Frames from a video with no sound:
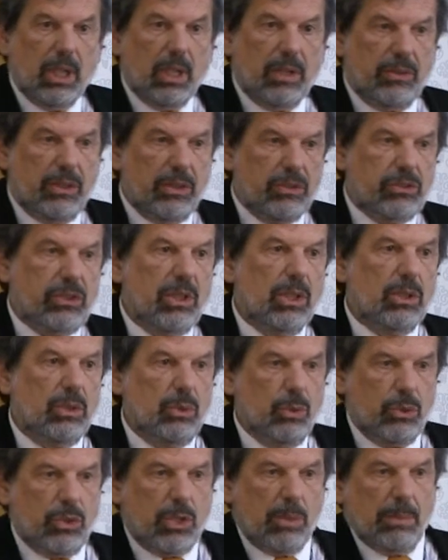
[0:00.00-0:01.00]
this
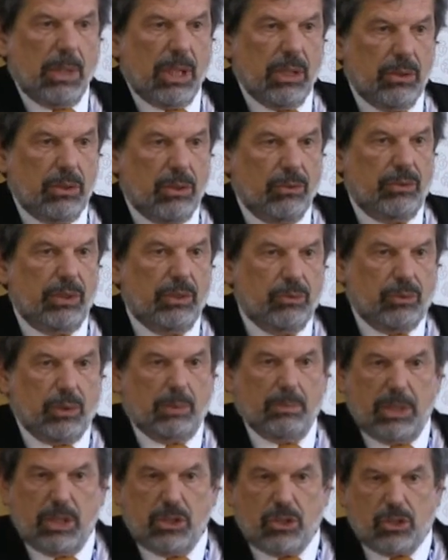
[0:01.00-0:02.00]
huge amount of
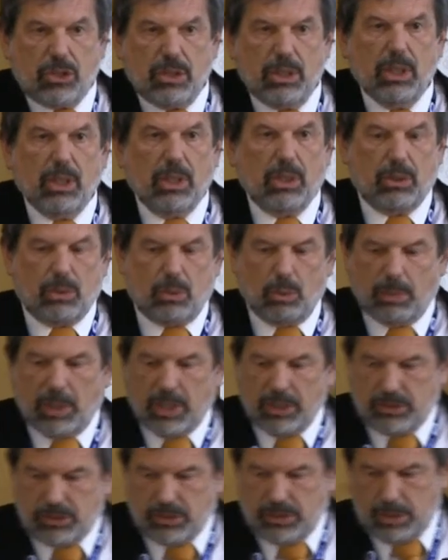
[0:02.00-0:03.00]
information
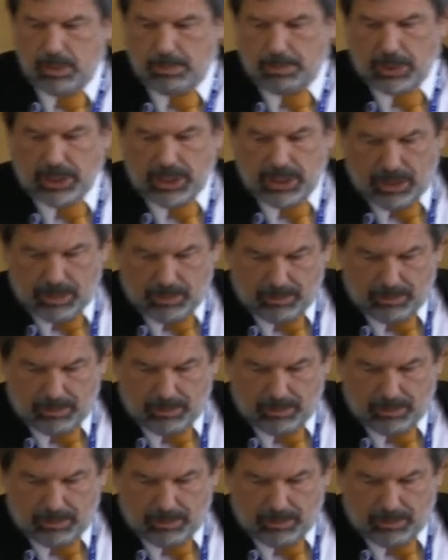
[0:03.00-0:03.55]
towards the brain.